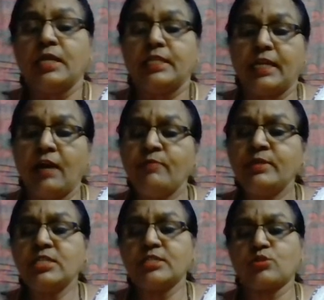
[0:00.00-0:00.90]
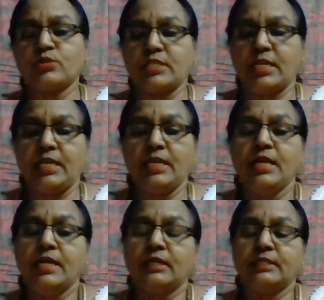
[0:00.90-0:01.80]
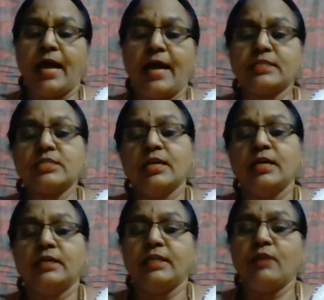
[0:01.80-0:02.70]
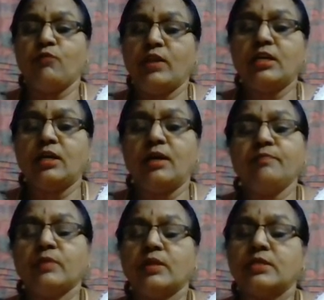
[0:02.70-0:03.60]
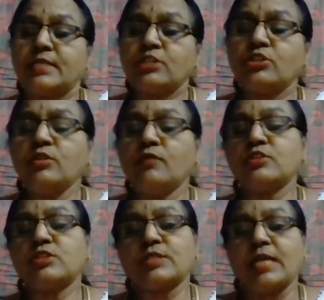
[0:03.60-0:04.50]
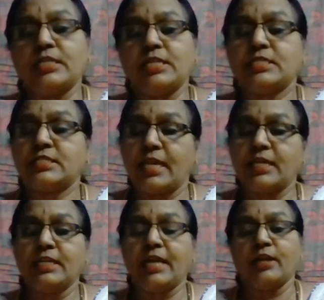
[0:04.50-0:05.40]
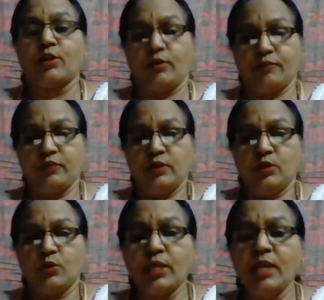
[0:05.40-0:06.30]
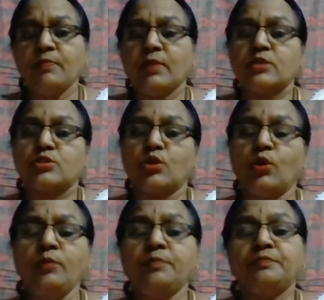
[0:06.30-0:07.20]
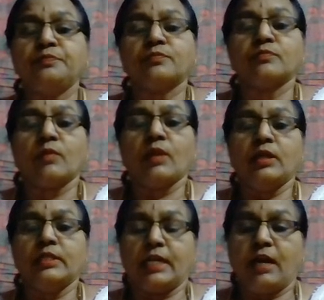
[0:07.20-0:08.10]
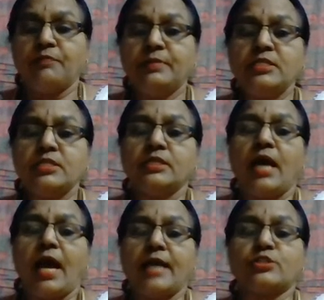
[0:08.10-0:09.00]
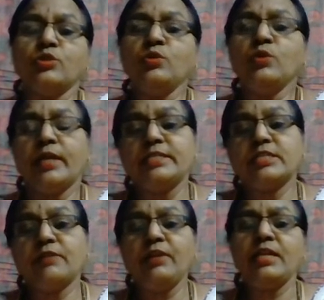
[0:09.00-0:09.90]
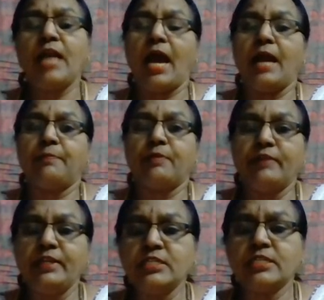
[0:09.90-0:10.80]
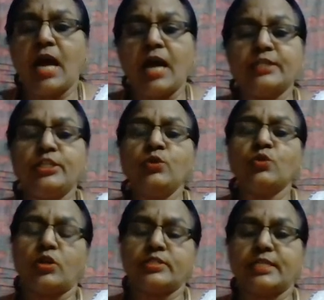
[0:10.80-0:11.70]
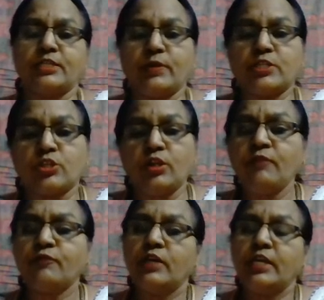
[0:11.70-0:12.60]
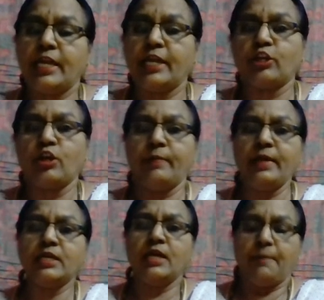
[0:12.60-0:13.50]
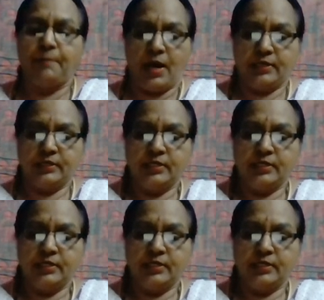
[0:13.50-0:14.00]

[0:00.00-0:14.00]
The government has to see that the weaker section of the society is taken care of. Okay, so the government has to intervene and prevent undue concentration of economic power.